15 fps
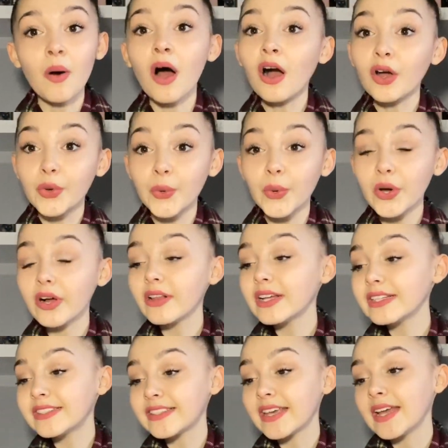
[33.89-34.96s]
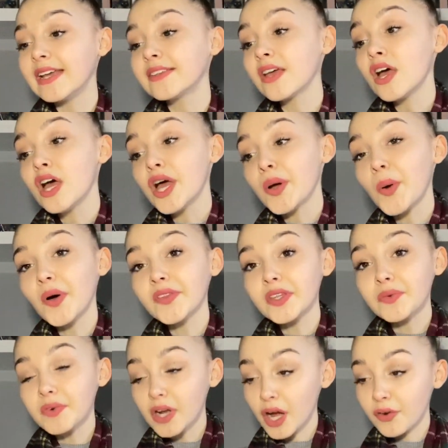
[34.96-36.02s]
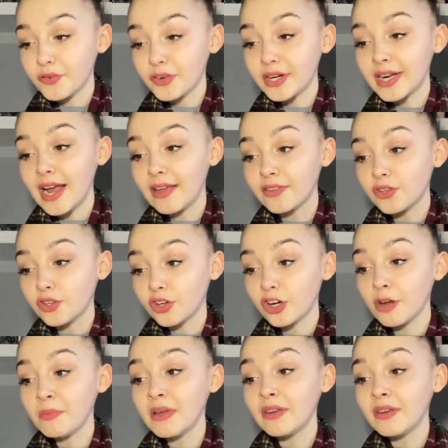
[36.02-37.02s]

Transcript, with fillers: On Google, it says, quasi-recovery is a term